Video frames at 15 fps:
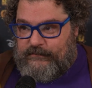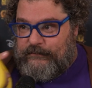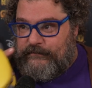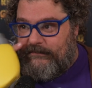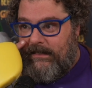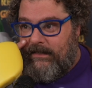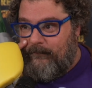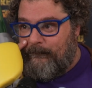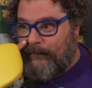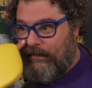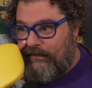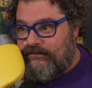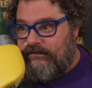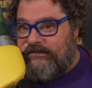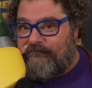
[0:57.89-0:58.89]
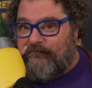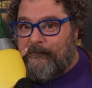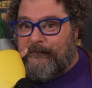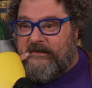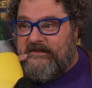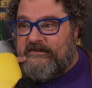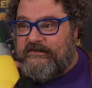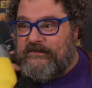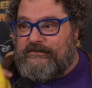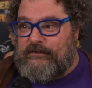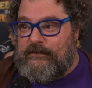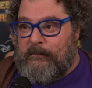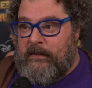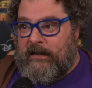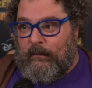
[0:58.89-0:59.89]
You just get a bunch of different pieces
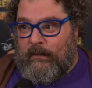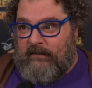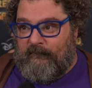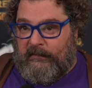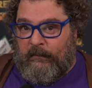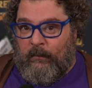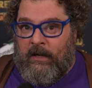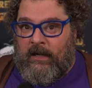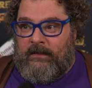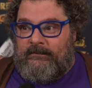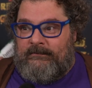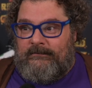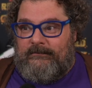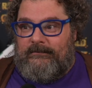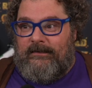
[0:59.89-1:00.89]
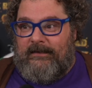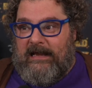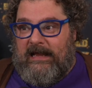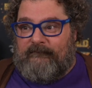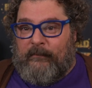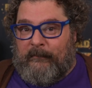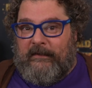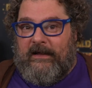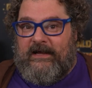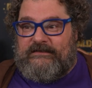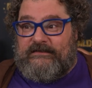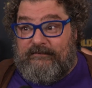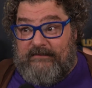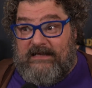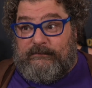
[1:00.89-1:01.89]
and you make whatever you want and have a
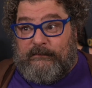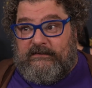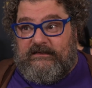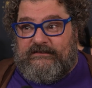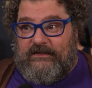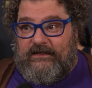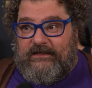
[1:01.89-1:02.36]
blast, and that's what this